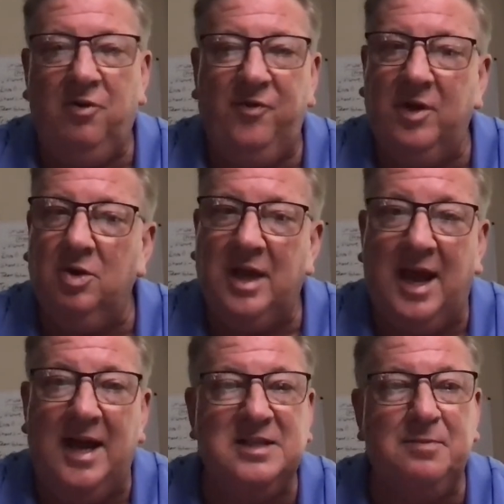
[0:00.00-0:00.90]
feel your
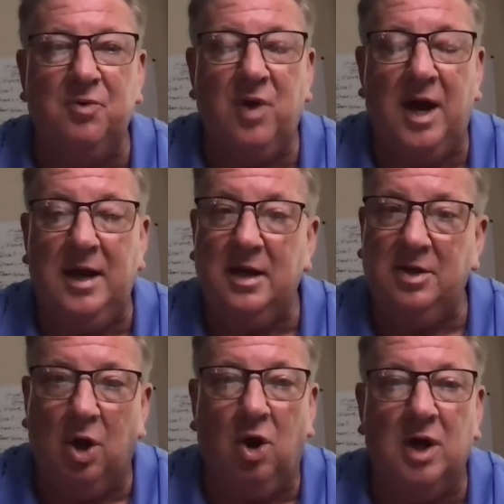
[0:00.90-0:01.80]
head's been right and
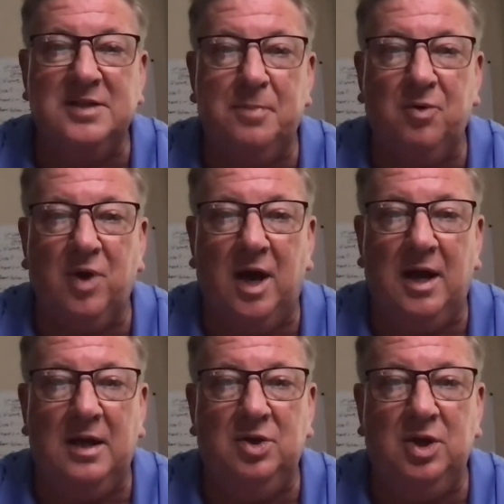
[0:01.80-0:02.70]
your heart's been
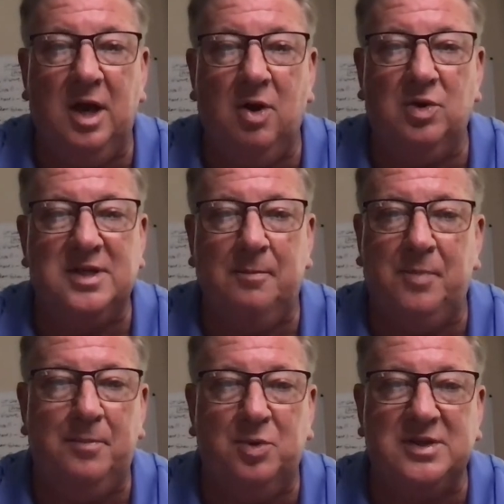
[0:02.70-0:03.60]
right, some
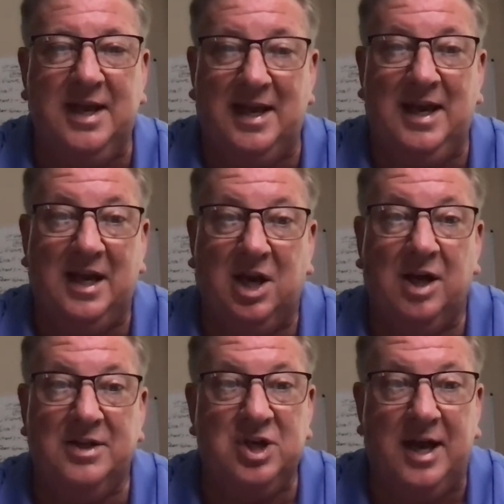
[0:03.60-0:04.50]
people say get a
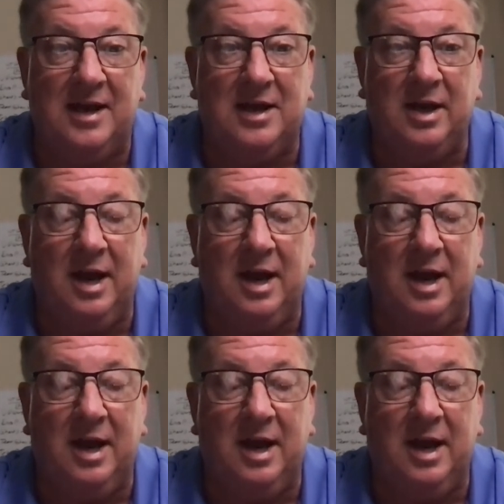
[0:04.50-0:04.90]
gut check,